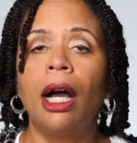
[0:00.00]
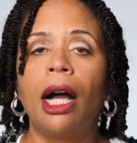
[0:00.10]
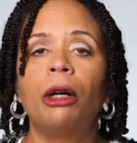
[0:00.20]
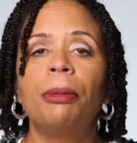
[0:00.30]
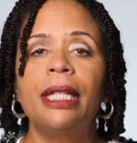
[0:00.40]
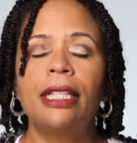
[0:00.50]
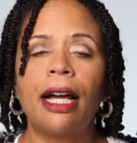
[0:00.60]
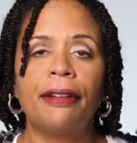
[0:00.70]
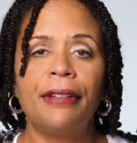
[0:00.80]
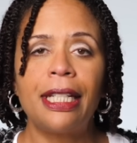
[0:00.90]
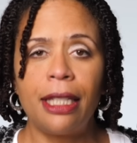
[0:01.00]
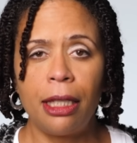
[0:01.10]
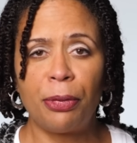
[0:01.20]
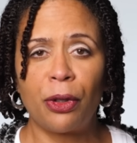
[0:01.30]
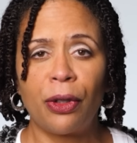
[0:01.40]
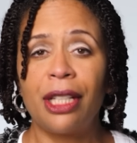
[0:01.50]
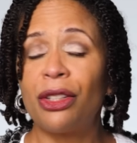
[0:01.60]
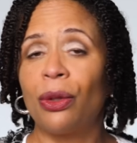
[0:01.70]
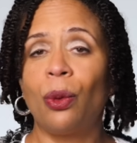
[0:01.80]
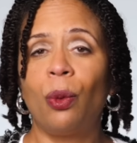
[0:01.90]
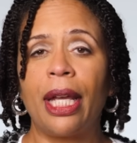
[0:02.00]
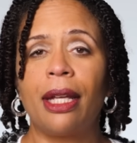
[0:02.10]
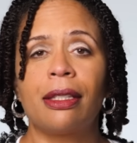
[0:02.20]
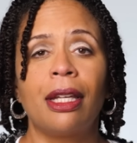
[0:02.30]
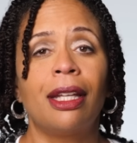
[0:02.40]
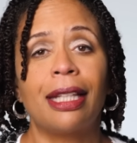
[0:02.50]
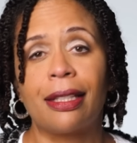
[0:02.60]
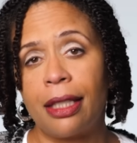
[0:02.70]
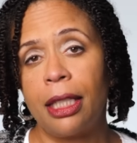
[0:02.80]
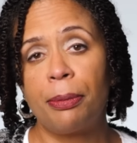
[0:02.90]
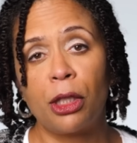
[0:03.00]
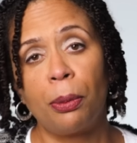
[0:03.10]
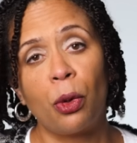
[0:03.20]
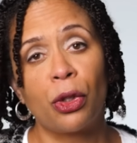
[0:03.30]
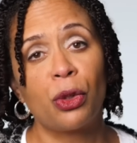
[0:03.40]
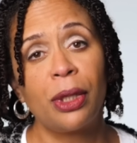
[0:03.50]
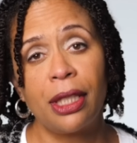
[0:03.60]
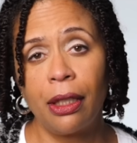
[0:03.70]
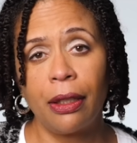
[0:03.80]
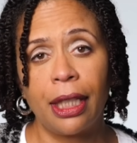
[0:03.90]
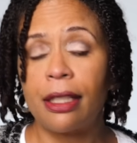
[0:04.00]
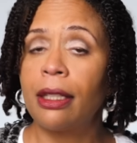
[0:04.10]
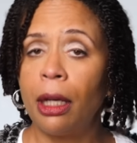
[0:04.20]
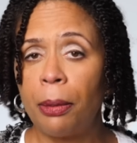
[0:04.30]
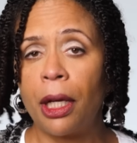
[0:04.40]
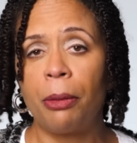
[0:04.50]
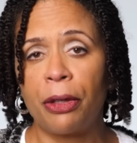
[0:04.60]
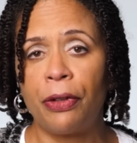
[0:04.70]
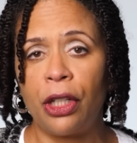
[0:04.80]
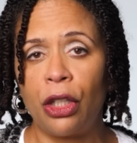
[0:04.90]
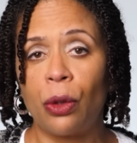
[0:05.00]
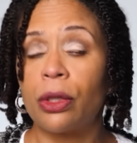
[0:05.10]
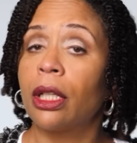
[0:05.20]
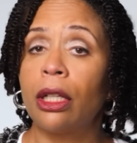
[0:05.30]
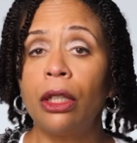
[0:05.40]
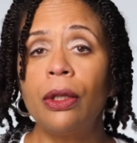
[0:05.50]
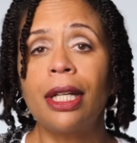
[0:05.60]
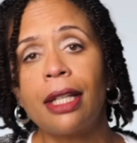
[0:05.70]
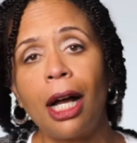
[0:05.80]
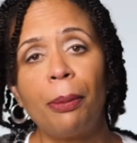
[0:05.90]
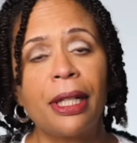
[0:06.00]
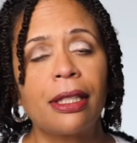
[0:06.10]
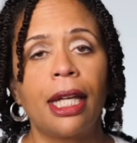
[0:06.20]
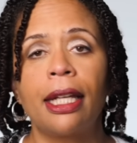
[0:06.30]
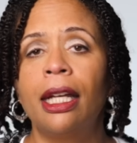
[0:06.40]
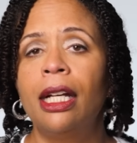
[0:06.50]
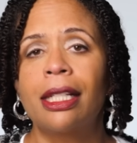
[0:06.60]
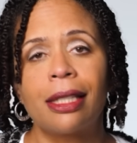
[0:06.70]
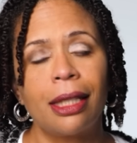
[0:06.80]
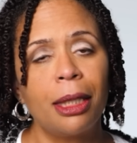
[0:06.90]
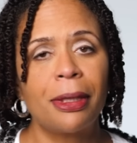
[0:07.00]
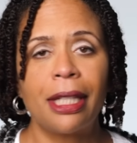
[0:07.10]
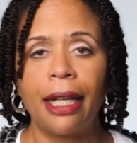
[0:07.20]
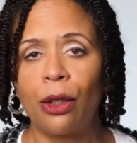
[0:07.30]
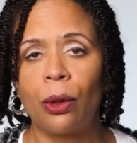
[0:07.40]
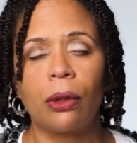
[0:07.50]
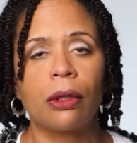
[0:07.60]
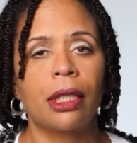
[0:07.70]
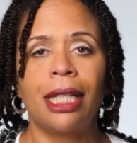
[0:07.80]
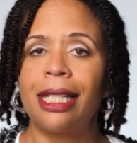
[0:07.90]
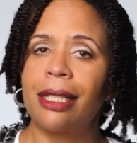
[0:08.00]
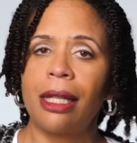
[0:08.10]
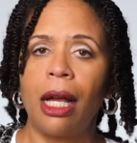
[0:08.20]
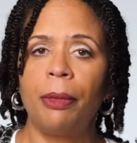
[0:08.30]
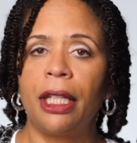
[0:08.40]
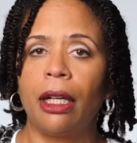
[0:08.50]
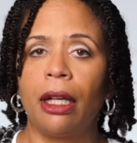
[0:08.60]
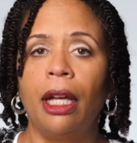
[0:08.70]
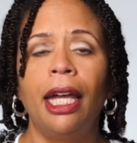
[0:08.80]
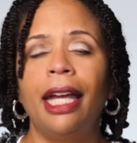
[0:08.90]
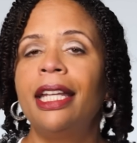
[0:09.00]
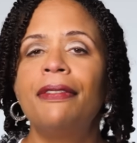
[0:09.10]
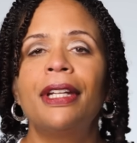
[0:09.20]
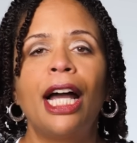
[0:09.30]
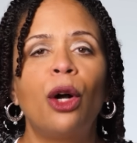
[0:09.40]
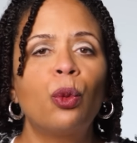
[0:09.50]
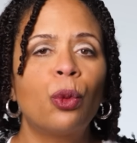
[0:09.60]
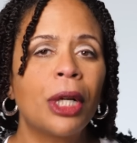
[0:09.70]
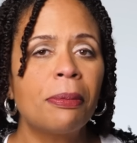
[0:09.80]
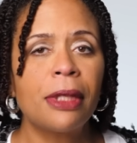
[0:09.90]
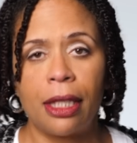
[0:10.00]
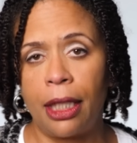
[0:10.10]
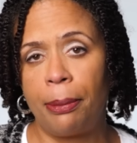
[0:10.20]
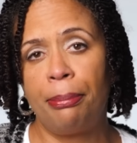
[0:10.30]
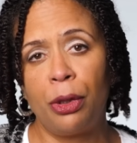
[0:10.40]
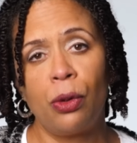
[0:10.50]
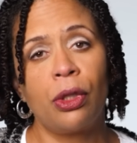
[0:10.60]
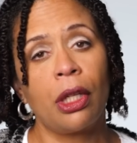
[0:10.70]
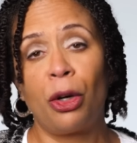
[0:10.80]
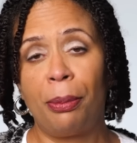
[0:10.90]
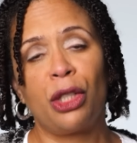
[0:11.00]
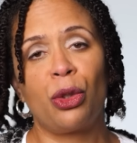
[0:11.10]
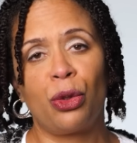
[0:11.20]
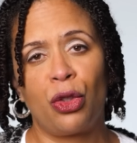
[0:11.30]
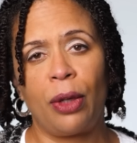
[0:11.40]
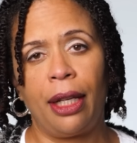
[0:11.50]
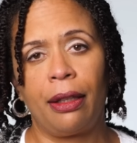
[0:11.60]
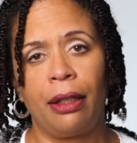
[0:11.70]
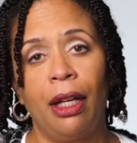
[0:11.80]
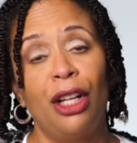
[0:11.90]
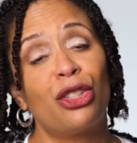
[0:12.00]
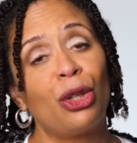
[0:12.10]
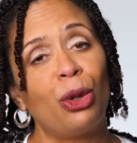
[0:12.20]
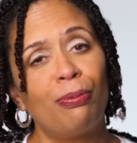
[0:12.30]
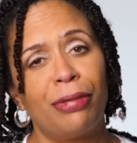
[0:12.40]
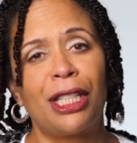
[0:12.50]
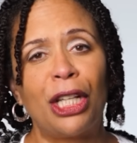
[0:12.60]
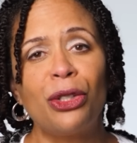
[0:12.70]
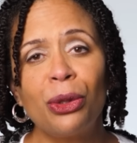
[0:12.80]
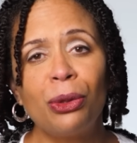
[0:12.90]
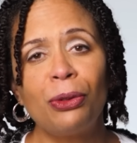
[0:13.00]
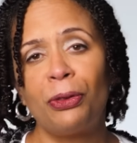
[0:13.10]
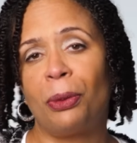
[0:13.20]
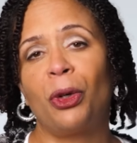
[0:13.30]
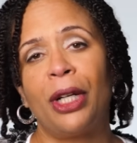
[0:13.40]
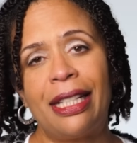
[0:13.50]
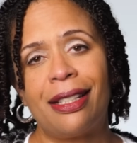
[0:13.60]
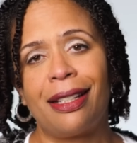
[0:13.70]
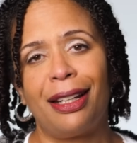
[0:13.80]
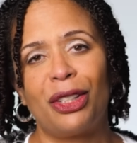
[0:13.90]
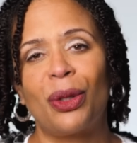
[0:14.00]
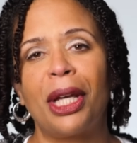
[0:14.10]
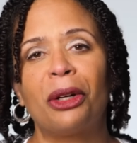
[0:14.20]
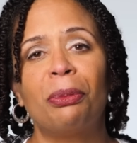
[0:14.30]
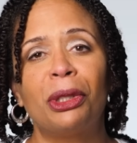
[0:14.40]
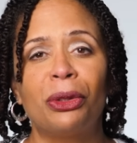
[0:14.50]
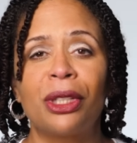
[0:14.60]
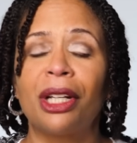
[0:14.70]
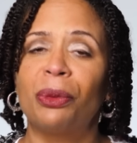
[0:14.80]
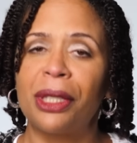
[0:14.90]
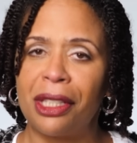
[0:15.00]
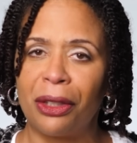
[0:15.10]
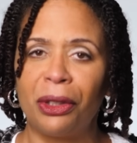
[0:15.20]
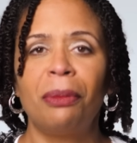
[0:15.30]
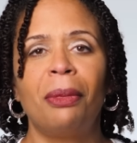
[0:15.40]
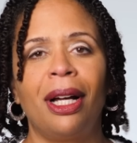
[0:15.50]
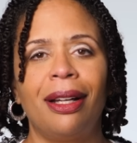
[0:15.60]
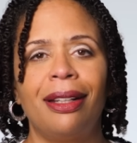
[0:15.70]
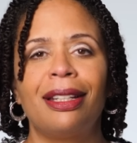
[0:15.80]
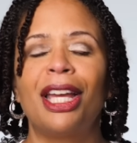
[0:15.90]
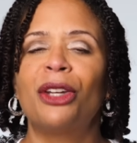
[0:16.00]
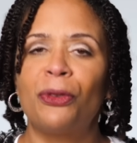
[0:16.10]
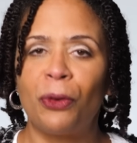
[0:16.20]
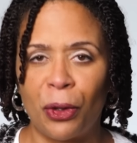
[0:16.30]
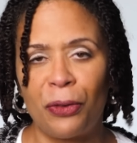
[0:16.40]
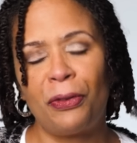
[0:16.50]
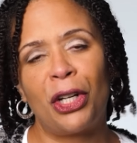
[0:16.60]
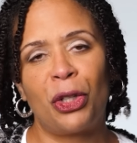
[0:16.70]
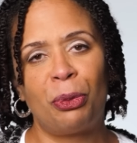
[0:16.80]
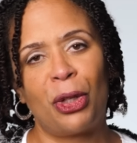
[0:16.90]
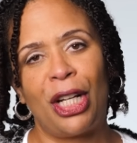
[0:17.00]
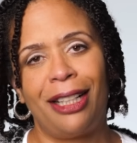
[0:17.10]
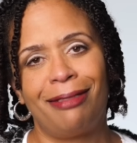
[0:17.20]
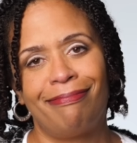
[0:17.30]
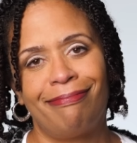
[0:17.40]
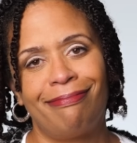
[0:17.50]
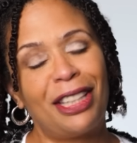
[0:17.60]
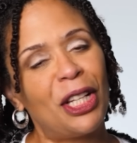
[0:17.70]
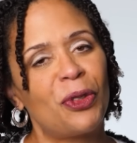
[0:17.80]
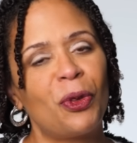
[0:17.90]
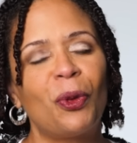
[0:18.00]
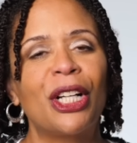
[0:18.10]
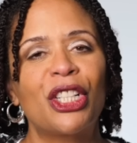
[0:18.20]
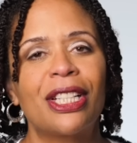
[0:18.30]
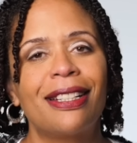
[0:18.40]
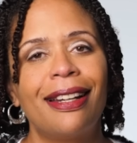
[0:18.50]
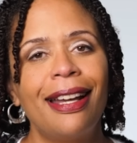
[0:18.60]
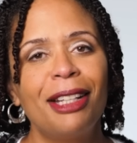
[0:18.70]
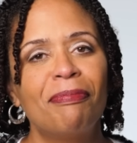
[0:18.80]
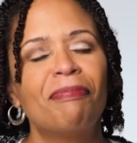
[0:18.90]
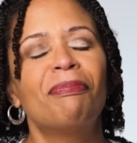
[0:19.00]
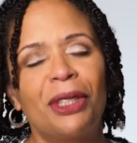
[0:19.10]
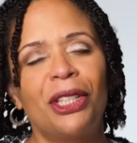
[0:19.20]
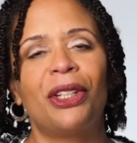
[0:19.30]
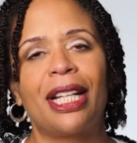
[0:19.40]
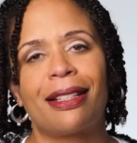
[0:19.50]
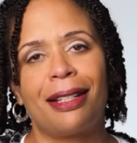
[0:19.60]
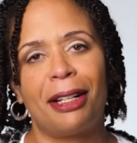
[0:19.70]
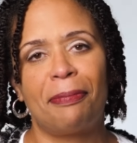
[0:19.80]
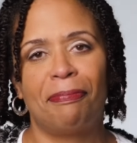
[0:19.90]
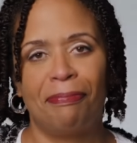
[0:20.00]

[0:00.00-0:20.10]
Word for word: I'll be diving deeper into the ways that sleep supports resilience in upcoming videos, including topics like sleep cycles, insomnia, and even how R E M sleep boosts our mental strength. So stay tuned for more insights on how to build a resilient mind and fortify your brain. Thanks for watching today. See you next time.